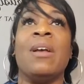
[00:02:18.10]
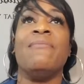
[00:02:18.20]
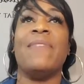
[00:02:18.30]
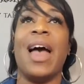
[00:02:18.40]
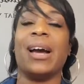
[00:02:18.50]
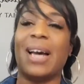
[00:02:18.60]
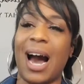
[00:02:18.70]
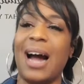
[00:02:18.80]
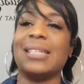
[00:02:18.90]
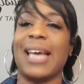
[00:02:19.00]
that
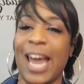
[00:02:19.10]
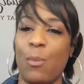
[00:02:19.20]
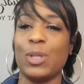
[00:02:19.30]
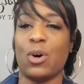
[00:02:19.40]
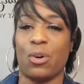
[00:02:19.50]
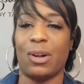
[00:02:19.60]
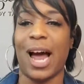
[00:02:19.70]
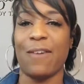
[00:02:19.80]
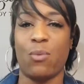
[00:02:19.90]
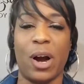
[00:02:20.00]
God's hand was on her
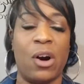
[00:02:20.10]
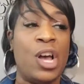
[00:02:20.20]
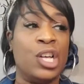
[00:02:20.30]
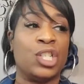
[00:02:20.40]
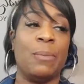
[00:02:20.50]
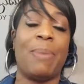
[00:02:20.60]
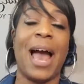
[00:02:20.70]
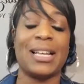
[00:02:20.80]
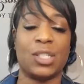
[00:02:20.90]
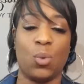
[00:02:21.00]
life. Well, she
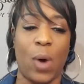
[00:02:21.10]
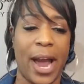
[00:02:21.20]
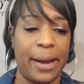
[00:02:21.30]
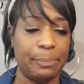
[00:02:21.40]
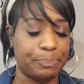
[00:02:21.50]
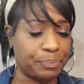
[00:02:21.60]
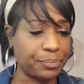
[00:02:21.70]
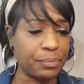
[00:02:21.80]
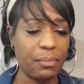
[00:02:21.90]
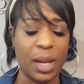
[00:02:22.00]
passed away,
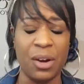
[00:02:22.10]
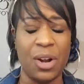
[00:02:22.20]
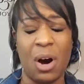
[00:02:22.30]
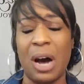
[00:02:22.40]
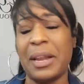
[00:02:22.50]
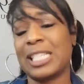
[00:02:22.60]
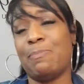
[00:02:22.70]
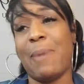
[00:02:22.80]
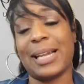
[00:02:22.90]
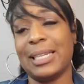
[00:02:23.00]
you know,
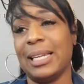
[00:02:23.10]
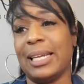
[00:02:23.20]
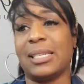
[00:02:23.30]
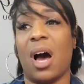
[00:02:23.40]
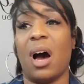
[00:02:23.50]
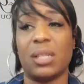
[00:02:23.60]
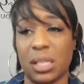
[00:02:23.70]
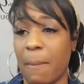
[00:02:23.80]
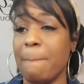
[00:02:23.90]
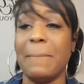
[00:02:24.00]
unexpectedly
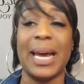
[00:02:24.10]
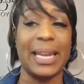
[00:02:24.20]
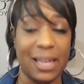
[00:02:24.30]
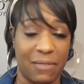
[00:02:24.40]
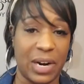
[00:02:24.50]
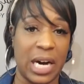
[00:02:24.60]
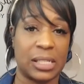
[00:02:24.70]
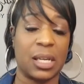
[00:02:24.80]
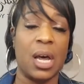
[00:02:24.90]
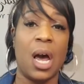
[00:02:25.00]
to many of
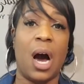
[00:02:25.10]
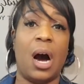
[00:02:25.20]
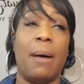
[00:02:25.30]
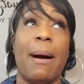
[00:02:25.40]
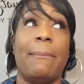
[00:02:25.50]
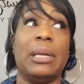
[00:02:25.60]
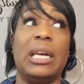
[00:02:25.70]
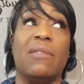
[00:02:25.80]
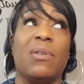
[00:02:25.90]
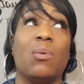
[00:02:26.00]
us. I
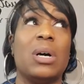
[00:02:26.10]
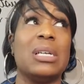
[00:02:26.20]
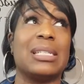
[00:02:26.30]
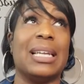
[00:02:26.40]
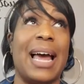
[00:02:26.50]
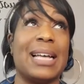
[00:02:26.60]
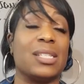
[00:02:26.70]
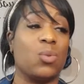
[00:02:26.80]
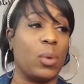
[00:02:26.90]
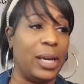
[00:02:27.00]
believe it was
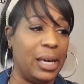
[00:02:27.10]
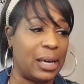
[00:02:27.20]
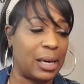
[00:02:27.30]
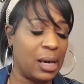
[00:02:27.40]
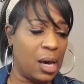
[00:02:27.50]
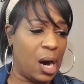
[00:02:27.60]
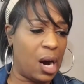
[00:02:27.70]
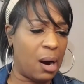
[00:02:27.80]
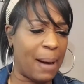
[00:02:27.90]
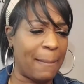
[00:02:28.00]
last week.
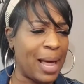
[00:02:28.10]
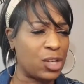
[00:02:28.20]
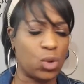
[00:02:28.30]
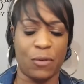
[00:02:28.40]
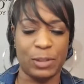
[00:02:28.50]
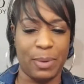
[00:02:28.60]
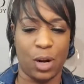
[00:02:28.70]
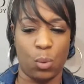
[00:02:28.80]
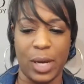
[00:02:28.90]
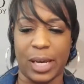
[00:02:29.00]
I'm not sure if it's been
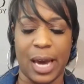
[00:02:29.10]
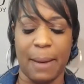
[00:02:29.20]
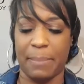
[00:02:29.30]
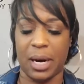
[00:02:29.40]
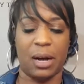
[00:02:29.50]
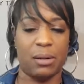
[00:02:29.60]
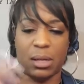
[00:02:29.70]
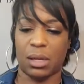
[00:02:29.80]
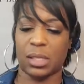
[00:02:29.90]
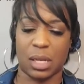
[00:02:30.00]
a week yet, but
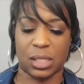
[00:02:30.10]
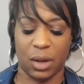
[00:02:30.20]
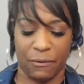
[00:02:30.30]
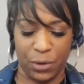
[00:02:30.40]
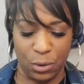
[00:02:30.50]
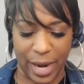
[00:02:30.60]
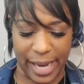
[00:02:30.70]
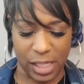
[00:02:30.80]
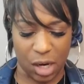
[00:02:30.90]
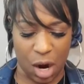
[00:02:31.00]
a few
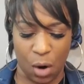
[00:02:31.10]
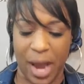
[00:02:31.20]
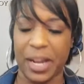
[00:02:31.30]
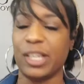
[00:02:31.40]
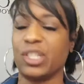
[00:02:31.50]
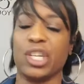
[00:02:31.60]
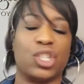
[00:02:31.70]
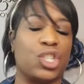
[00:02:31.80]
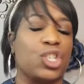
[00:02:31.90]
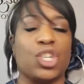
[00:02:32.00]
days ago, and it
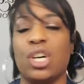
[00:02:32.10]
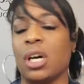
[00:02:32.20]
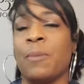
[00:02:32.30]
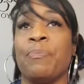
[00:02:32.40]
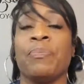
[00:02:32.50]
just shook